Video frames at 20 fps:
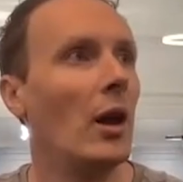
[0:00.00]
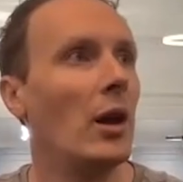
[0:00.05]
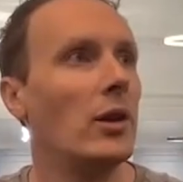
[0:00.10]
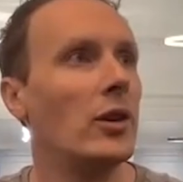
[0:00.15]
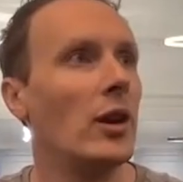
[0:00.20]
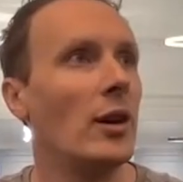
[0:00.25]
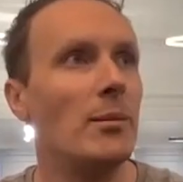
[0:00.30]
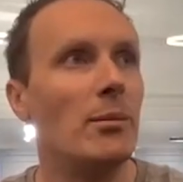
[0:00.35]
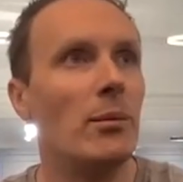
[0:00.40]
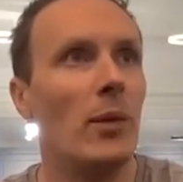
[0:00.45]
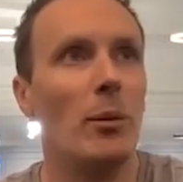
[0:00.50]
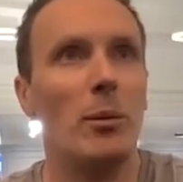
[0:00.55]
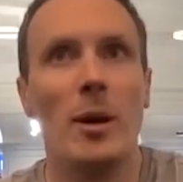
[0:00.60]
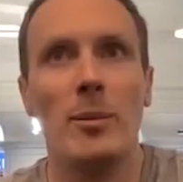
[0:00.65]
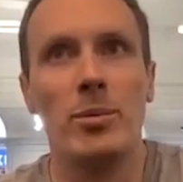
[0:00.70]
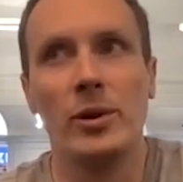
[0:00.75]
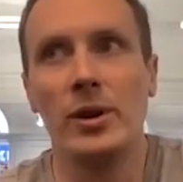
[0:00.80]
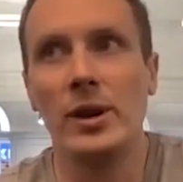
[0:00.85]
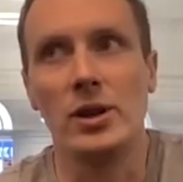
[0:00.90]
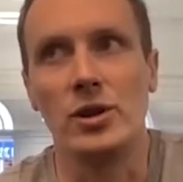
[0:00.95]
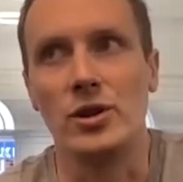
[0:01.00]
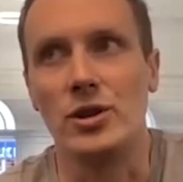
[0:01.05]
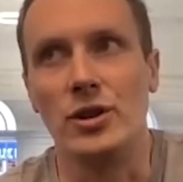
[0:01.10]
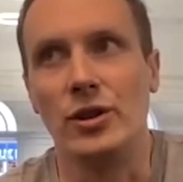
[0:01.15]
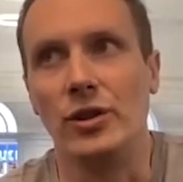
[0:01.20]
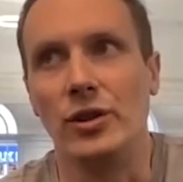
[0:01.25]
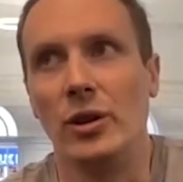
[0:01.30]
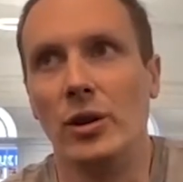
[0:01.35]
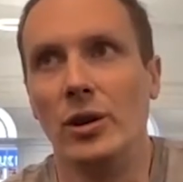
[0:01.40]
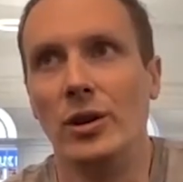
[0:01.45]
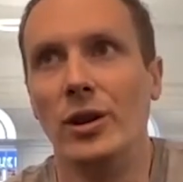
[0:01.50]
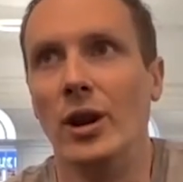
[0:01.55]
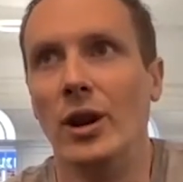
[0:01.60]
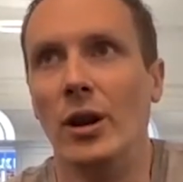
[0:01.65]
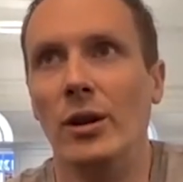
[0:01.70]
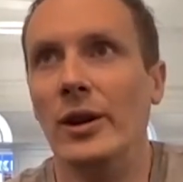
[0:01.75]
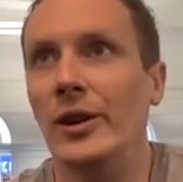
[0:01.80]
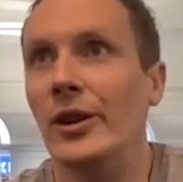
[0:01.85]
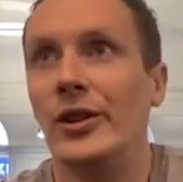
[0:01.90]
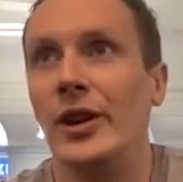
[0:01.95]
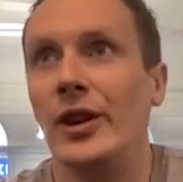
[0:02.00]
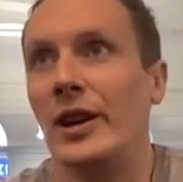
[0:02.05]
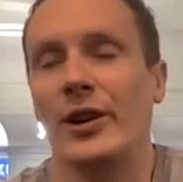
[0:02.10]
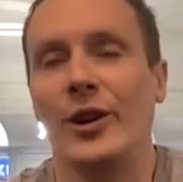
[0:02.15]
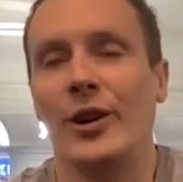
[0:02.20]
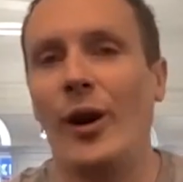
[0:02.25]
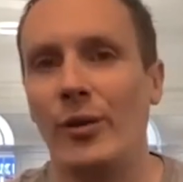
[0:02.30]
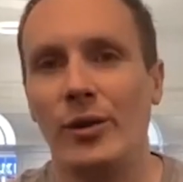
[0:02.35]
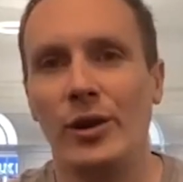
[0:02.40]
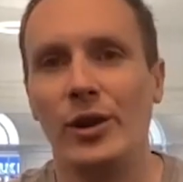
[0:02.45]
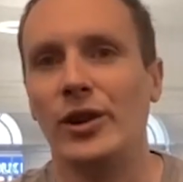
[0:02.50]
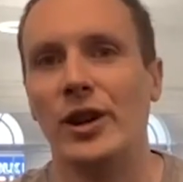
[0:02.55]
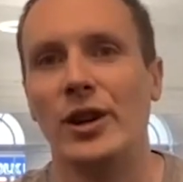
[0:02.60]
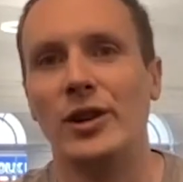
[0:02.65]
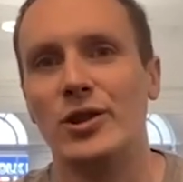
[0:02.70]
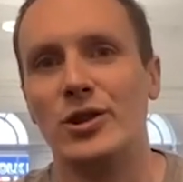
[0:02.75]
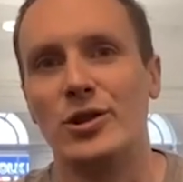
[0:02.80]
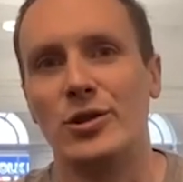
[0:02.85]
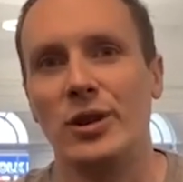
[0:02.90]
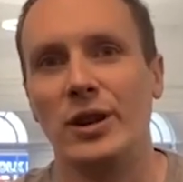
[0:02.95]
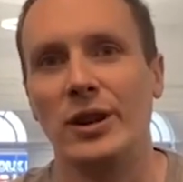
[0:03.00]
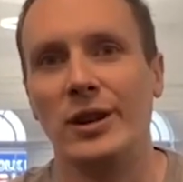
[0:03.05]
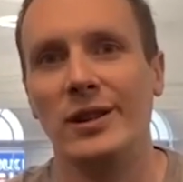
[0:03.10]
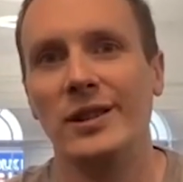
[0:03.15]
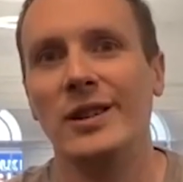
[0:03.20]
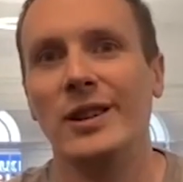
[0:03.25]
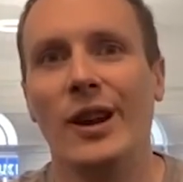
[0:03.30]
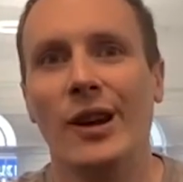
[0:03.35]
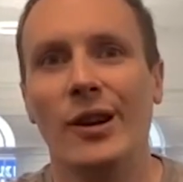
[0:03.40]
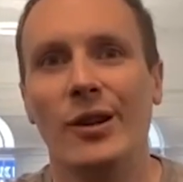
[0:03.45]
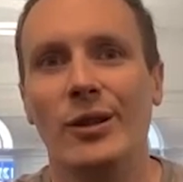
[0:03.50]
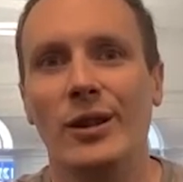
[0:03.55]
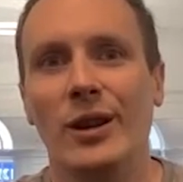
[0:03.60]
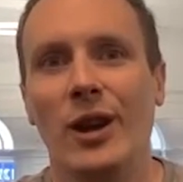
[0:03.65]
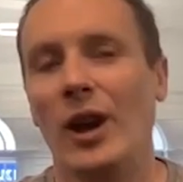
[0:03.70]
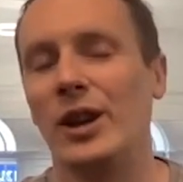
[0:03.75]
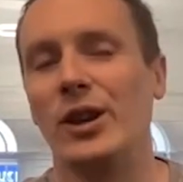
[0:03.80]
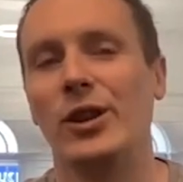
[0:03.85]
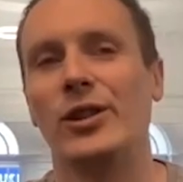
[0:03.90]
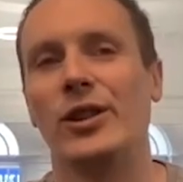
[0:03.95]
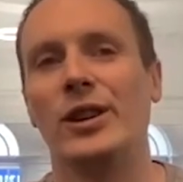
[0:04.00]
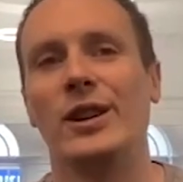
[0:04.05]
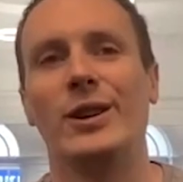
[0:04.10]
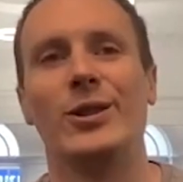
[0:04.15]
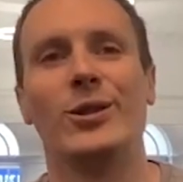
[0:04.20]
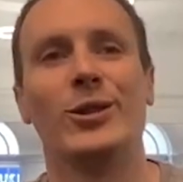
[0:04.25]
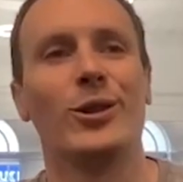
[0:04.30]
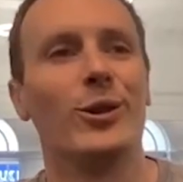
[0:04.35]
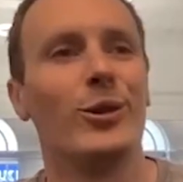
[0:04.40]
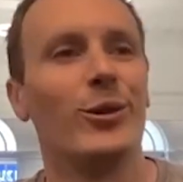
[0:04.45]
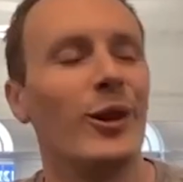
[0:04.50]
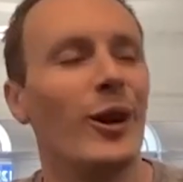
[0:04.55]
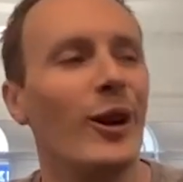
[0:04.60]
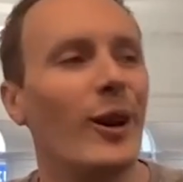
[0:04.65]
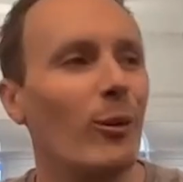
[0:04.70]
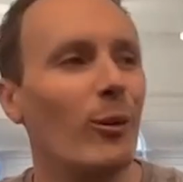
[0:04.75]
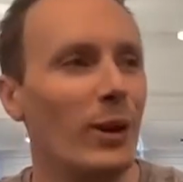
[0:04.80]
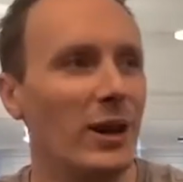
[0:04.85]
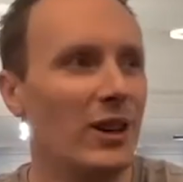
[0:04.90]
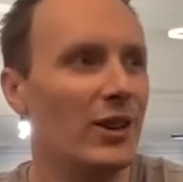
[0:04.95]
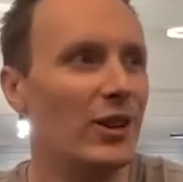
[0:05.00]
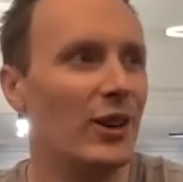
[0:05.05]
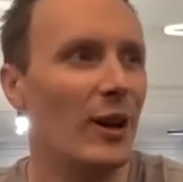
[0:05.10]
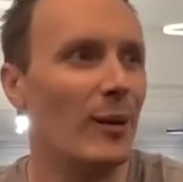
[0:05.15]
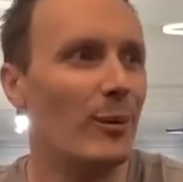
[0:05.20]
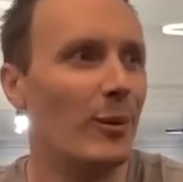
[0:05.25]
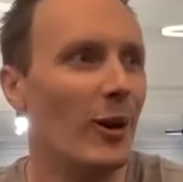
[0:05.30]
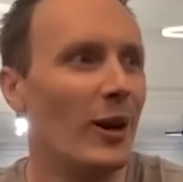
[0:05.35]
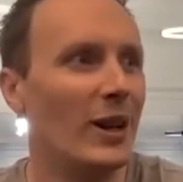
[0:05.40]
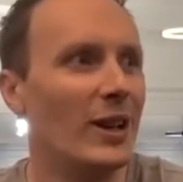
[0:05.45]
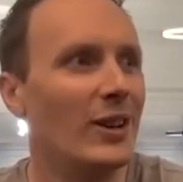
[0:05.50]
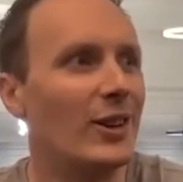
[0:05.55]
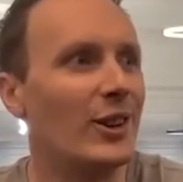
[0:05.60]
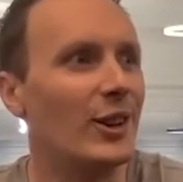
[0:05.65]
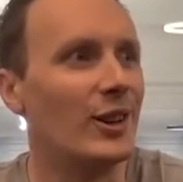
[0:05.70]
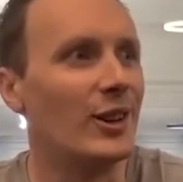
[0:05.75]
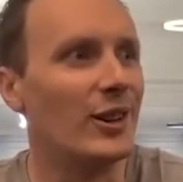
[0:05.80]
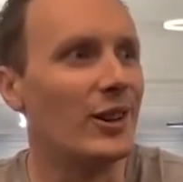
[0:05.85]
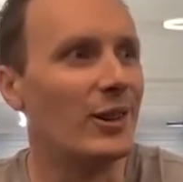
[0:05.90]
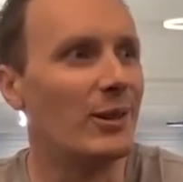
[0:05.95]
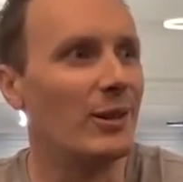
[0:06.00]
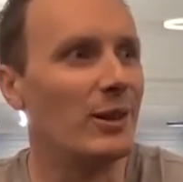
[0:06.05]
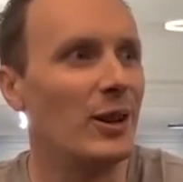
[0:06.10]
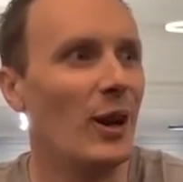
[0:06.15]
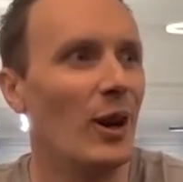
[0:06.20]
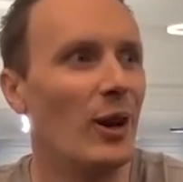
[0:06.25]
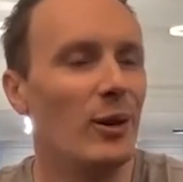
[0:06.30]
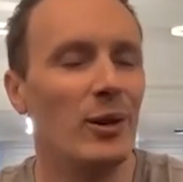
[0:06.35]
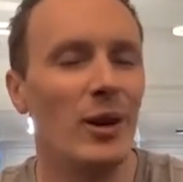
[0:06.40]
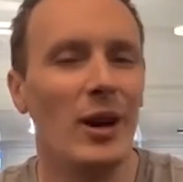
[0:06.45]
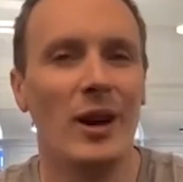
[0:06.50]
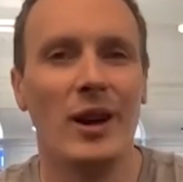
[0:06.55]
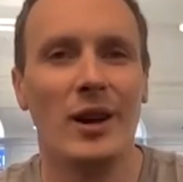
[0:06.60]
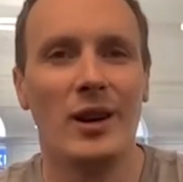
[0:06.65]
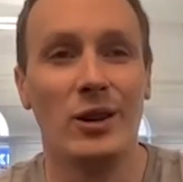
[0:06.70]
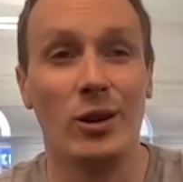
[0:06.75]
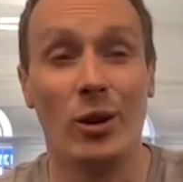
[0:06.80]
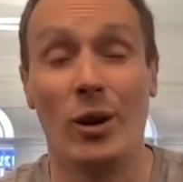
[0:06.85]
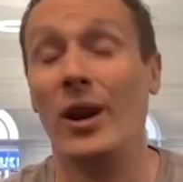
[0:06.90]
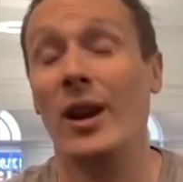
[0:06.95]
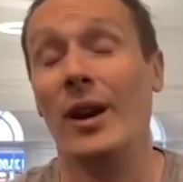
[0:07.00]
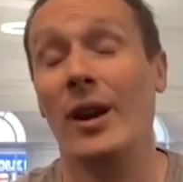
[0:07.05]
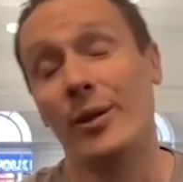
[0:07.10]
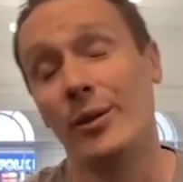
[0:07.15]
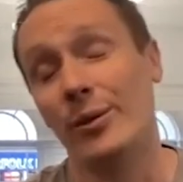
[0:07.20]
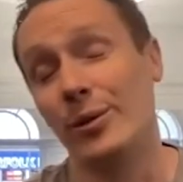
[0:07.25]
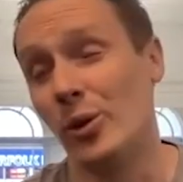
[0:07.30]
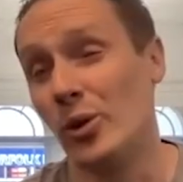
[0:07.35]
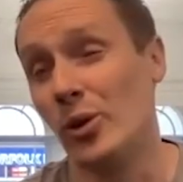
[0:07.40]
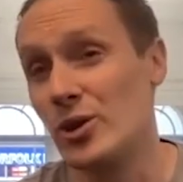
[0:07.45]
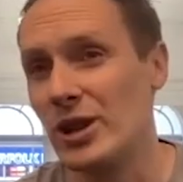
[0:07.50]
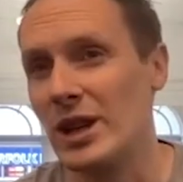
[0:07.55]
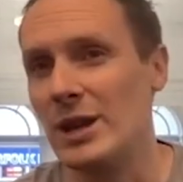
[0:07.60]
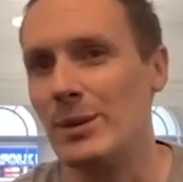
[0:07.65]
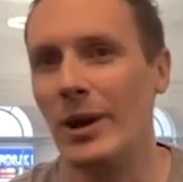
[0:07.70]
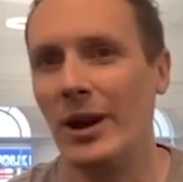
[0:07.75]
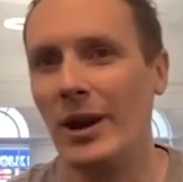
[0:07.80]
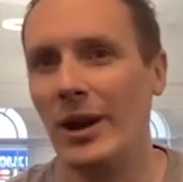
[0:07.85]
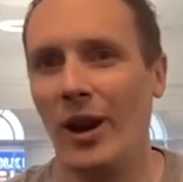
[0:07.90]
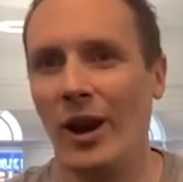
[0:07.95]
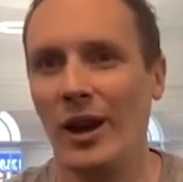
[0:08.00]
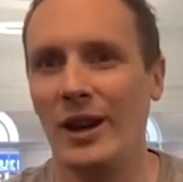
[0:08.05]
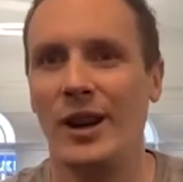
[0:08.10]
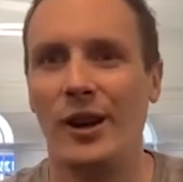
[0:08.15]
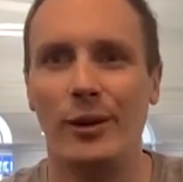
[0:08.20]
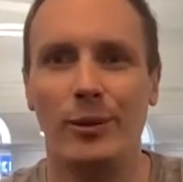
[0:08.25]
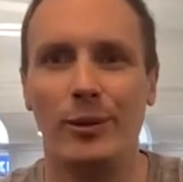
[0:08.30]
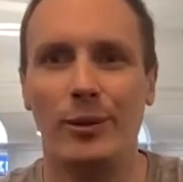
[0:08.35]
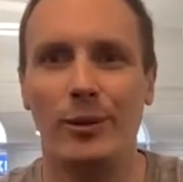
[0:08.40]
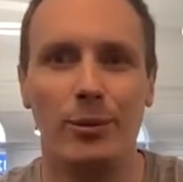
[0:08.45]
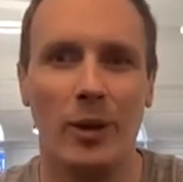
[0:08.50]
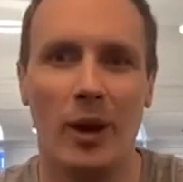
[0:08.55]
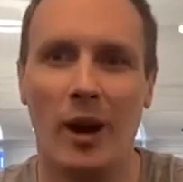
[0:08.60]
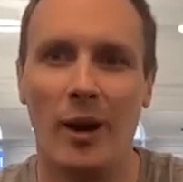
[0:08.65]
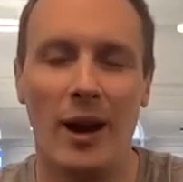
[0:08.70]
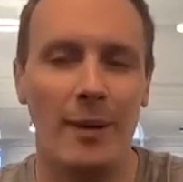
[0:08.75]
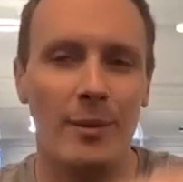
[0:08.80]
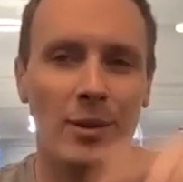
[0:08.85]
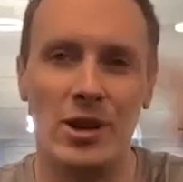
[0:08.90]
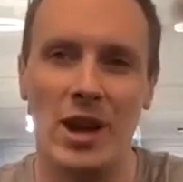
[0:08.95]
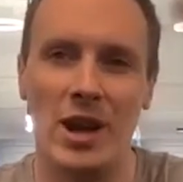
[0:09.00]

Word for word: So my, my, prediction is that you know in the second half of the century, you know, like you see sort of uh, wind turbines and you know not enough unfortunately, but like you know uh,